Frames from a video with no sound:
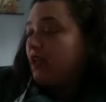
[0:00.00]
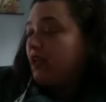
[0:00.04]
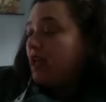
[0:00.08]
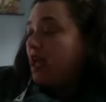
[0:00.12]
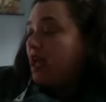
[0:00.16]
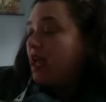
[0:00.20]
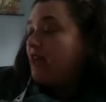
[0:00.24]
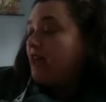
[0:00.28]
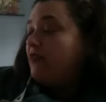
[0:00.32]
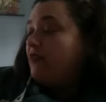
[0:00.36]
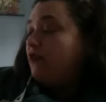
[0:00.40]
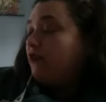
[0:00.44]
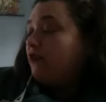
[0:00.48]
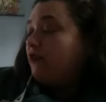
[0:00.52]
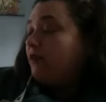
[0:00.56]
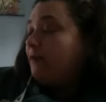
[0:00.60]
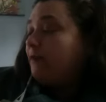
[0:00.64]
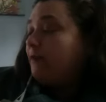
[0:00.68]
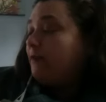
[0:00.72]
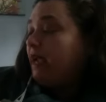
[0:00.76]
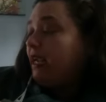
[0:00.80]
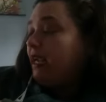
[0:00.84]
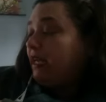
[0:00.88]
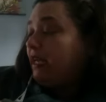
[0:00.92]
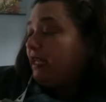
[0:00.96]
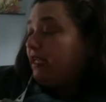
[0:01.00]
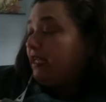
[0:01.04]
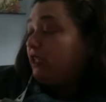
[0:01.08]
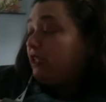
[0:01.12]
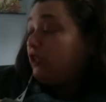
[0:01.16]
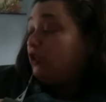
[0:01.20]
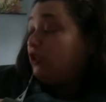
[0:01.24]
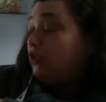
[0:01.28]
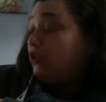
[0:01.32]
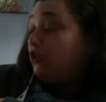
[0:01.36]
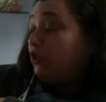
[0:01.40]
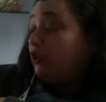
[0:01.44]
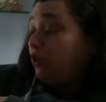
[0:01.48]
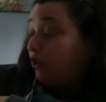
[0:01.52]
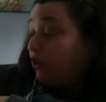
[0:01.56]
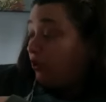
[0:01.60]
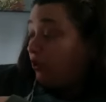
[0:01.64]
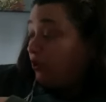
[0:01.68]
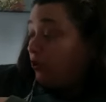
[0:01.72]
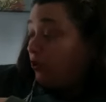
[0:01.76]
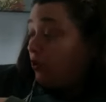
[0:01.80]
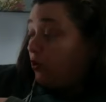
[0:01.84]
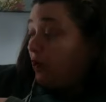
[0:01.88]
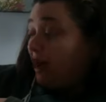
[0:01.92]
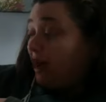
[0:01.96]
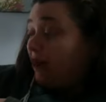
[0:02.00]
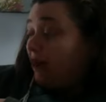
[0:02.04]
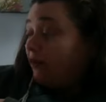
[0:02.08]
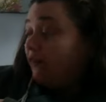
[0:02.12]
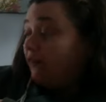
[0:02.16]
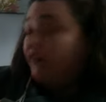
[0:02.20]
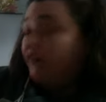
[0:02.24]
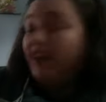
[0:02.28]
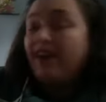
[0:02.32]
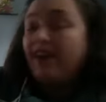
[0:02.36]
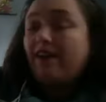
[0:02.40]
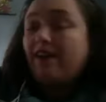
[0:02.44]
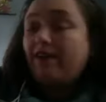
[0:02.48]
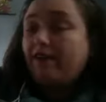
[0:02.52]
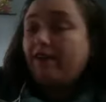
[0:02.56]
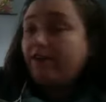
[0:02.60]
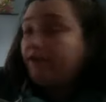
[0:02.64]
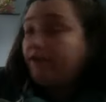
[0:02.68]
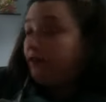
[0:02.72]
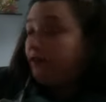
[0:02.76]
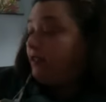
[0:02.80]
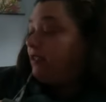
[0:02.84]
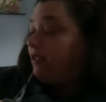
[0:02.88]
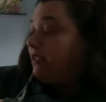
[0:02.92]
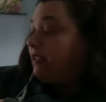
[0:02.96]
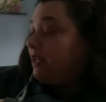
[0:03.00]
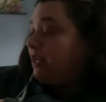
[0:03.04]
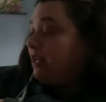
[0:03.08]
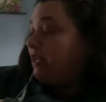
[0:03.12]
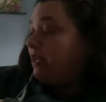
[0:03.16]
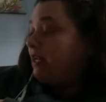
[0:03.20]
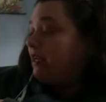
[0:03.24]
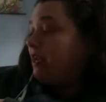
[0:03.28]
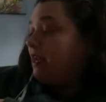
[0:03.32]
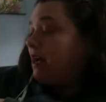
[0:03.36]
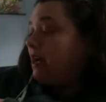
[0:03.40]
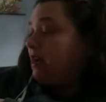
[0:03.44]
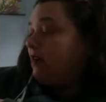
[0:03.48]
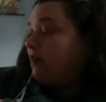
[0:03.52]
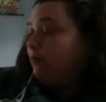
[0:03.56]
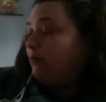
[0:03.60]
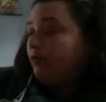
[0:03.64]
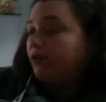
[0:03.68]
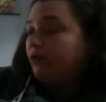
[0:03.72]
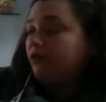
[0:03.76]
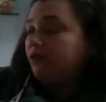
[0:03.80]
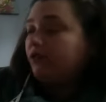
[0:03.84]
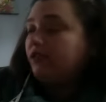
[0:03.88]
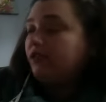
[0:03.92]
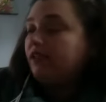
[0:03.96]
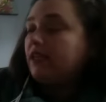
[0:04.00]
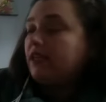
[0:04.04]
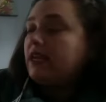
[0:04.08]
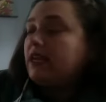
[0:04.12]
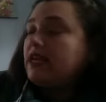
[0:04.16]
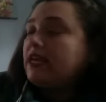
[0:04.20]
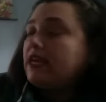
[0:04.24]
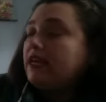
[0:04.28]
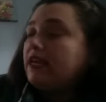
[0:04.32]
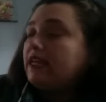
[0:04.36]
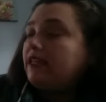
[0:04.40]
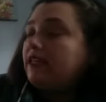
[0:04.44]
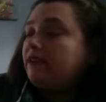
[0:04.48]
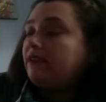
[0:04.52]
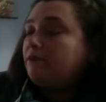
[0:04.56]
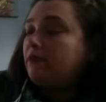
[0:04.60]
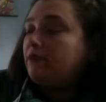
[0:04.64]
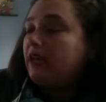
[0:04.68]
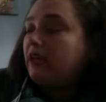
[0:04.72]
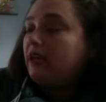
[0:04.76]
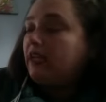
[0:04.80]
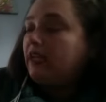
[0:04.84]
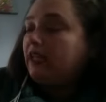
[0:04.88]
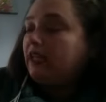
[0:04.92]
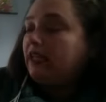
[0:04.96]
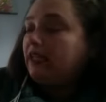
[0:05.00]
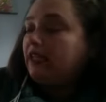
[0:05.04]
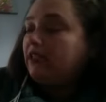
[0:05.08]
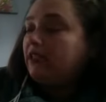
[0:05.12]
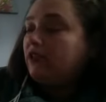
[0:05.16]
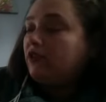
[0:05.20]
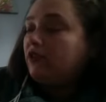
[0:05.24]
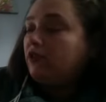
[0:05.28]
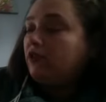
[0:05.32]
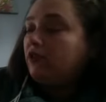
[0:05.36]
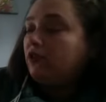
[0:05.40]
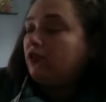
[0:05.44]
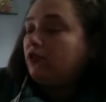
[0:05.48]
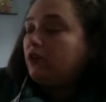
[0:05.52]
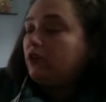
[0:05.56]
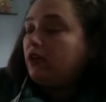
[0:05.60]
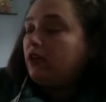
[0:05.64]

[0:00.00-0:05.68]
And the remaining 2 out of every 10 apples is made into